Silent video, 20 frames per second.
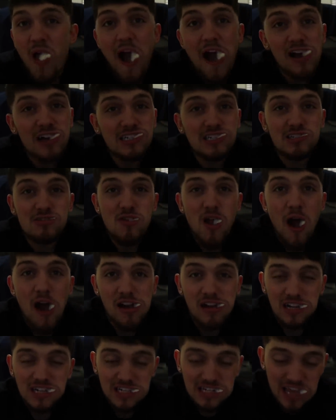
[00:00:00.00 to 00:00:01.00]
Because, you know,
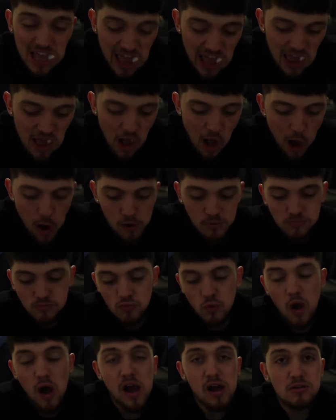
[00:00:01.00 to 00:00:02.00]
I like to eat.
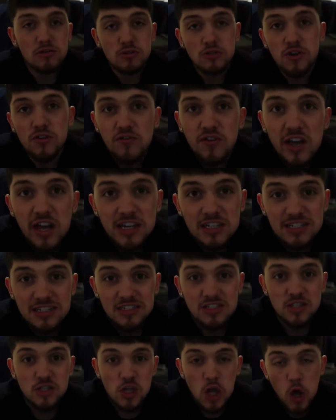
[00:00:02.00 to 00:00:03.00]
Well, I don't know if you guys
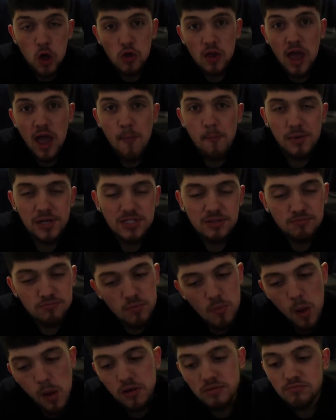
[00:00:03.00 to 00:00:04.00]
know that, but
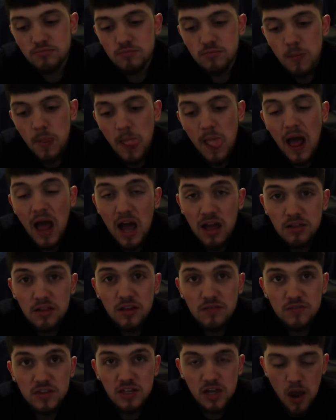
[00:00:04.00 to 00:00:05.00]
I
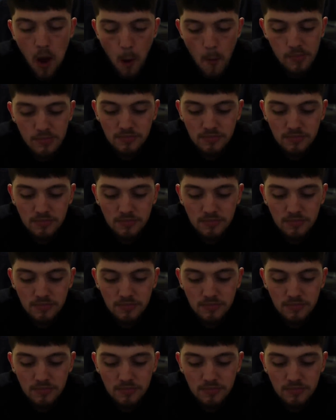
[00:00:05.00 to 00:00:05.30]
love to eat.